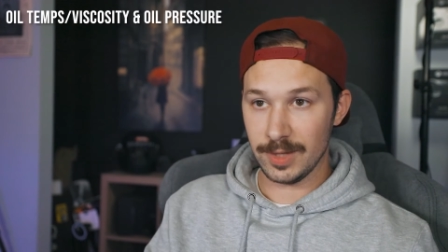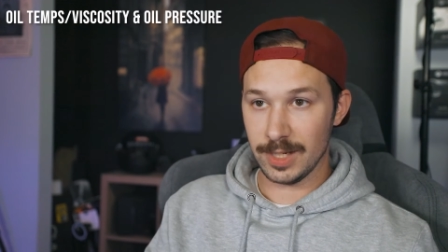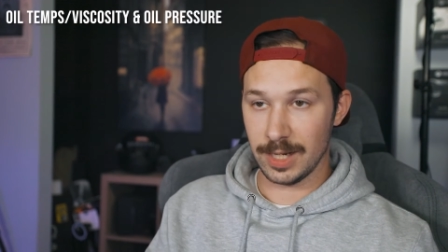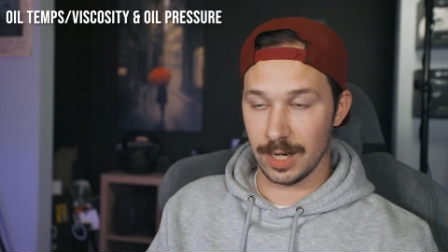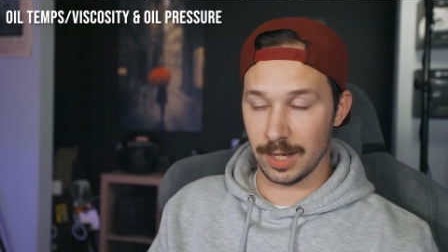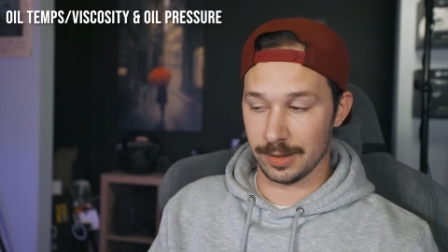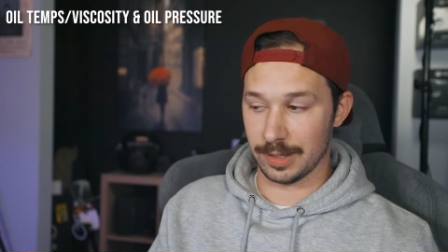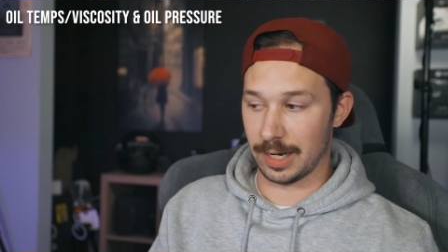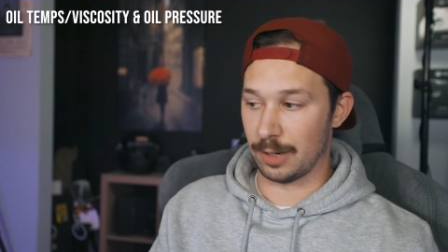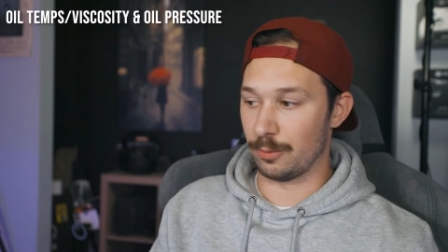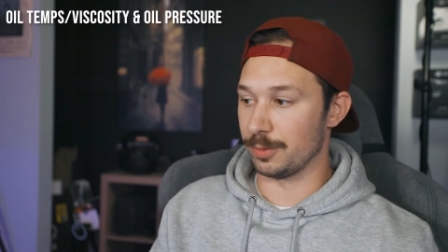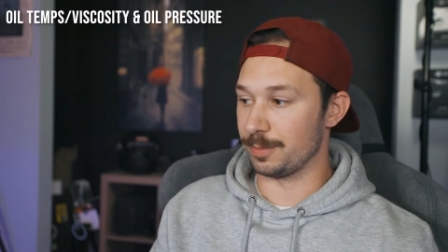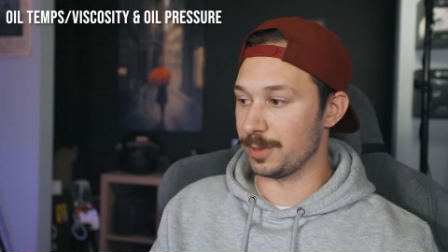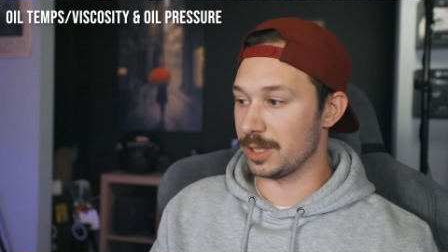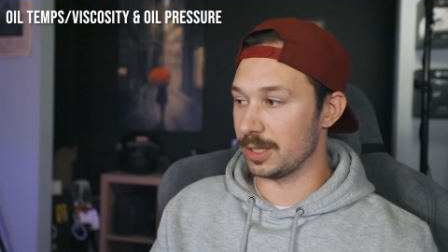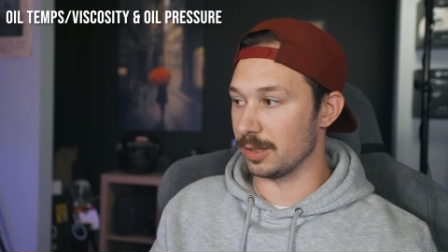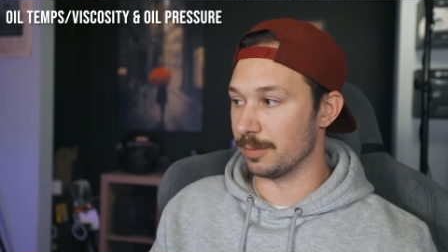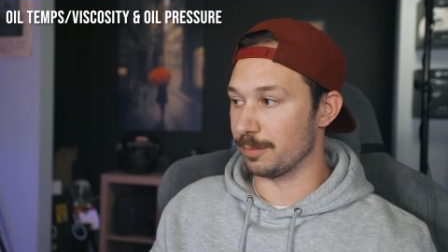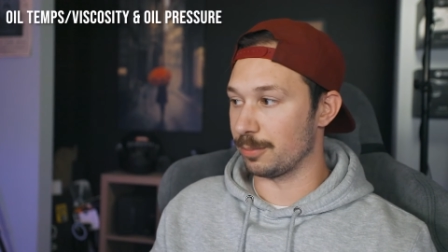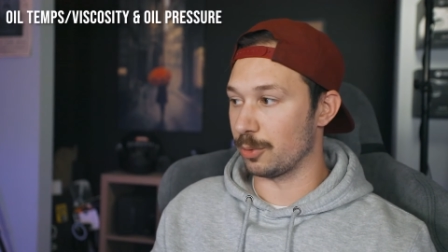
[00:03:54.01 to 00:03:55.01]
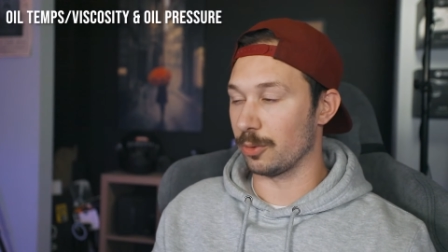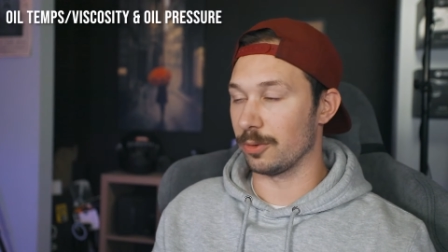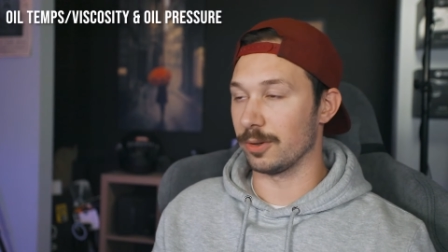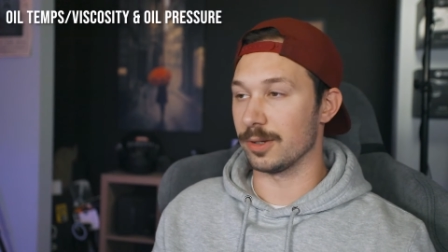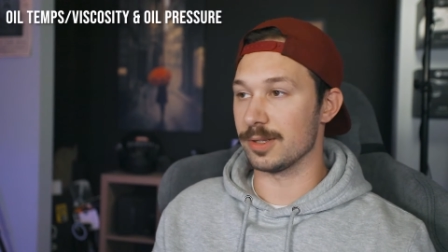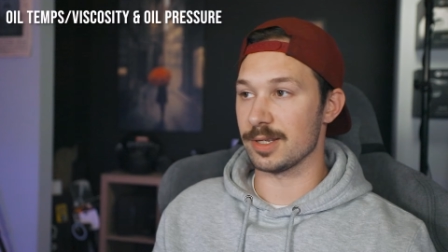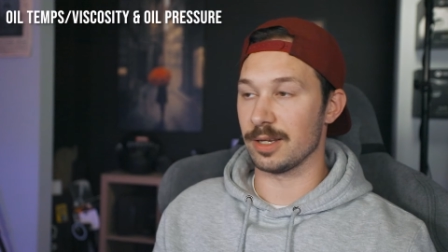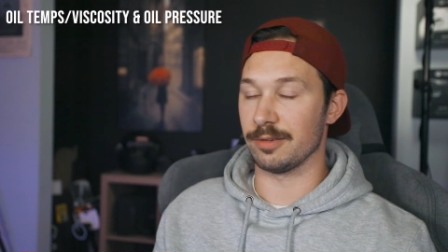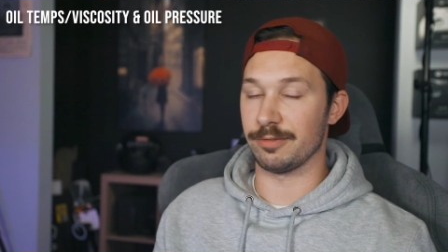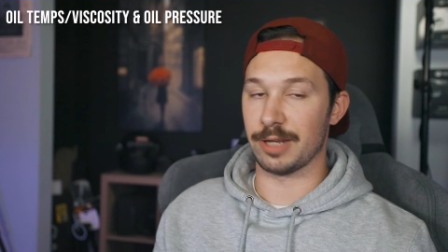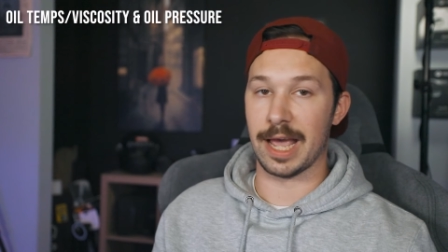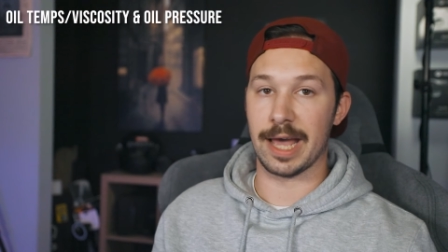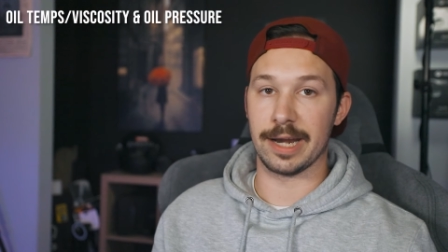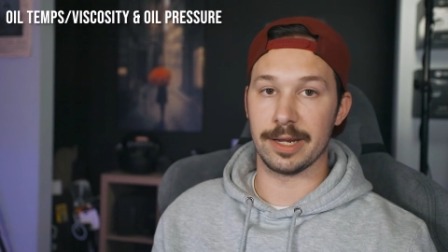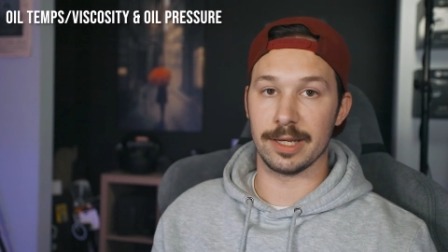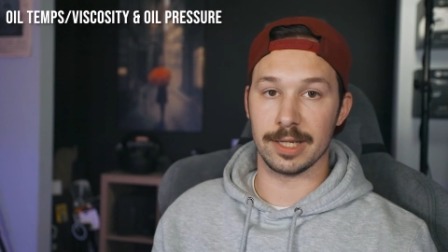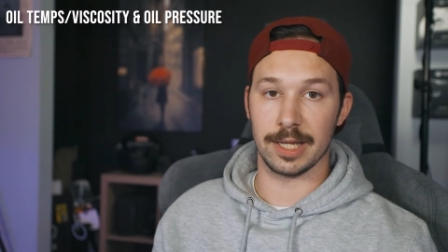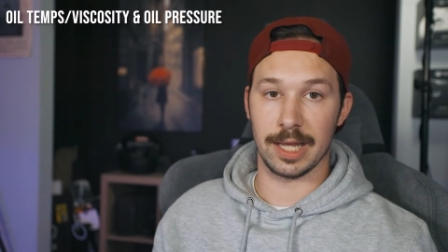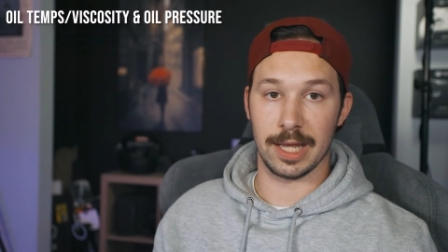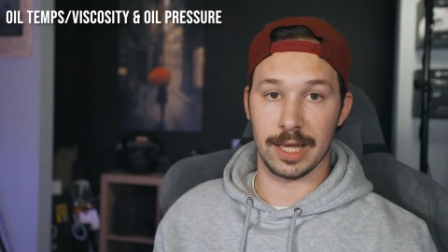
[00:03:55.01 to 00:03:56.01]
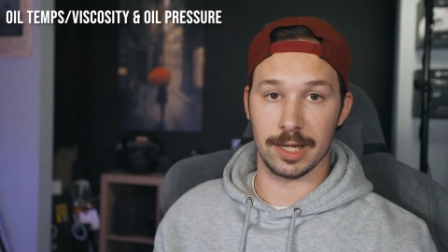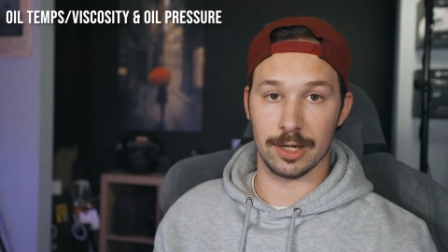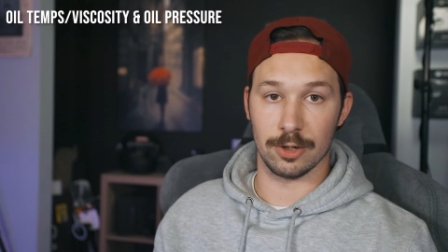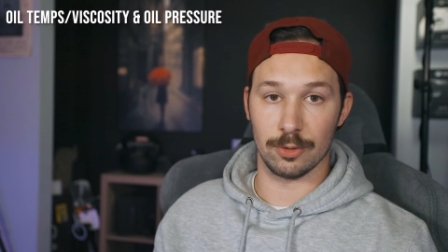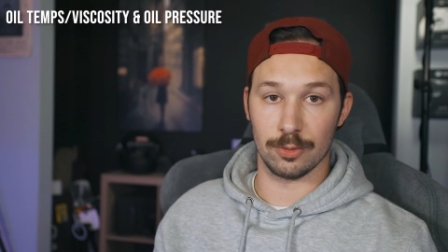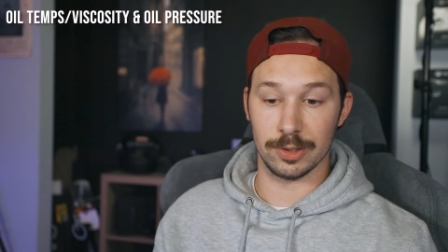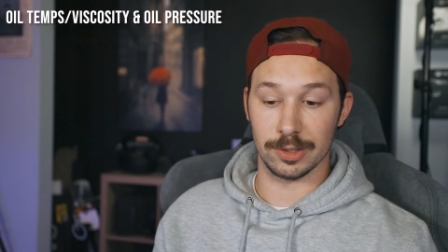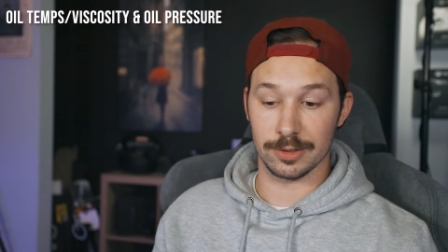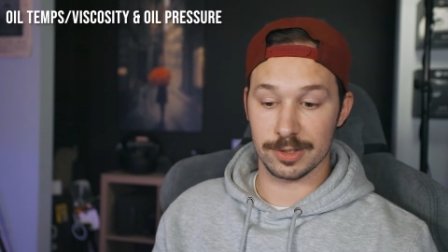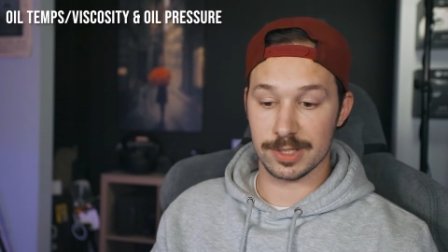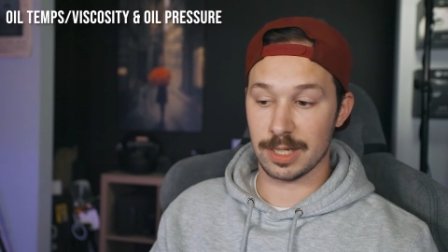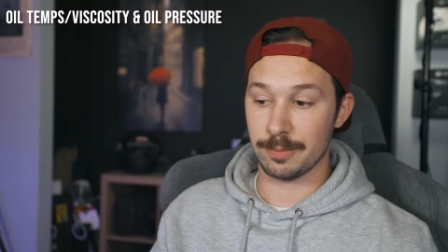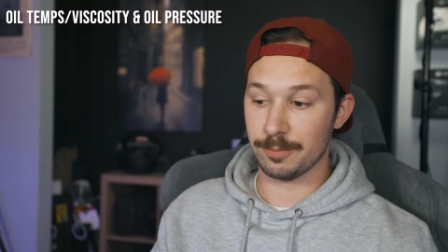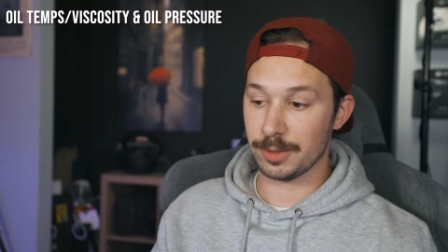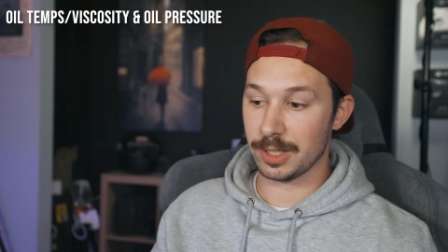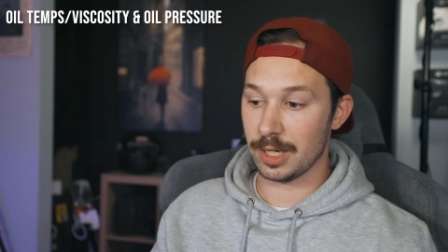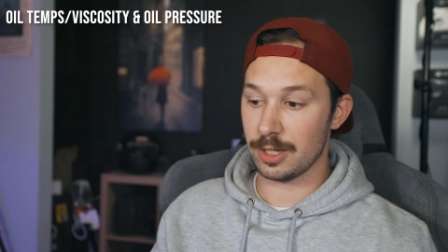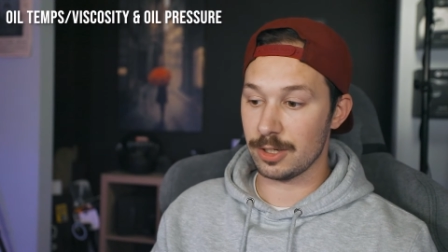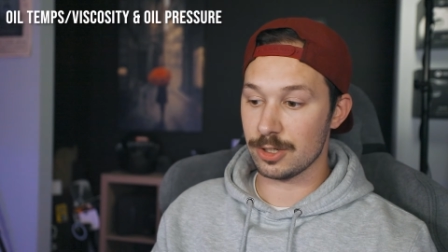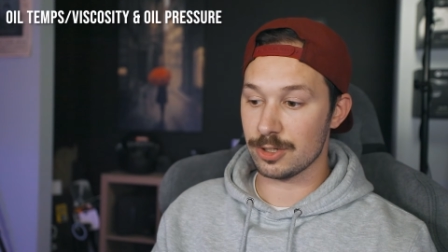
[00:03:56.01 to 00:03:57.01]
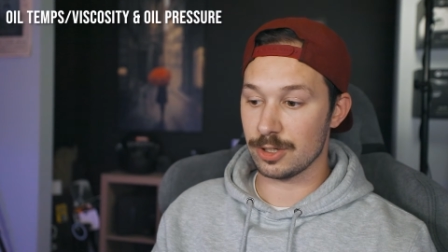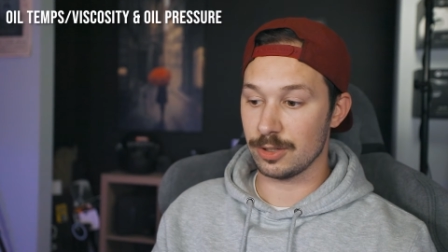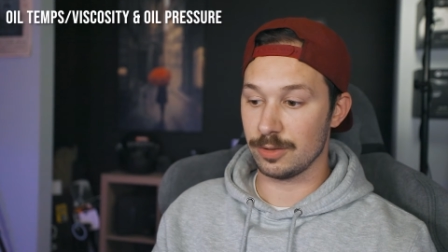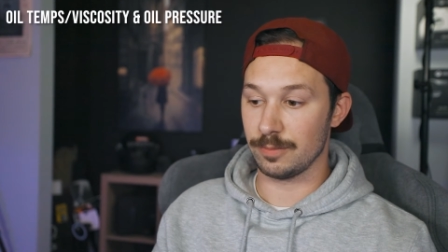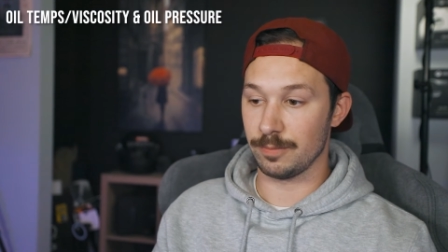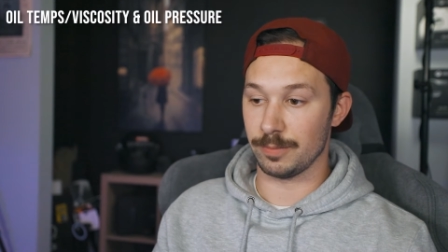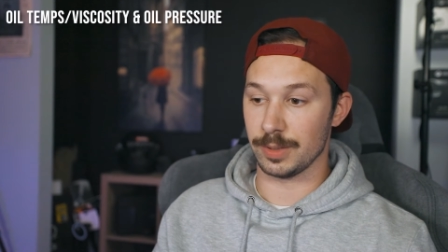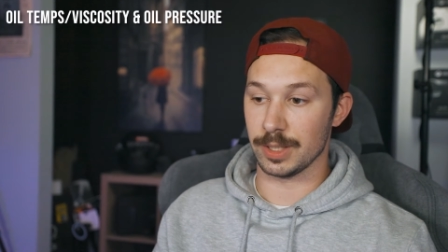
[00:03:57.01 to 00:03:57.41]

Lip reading: That would be the importance of adding an oil temp gauge,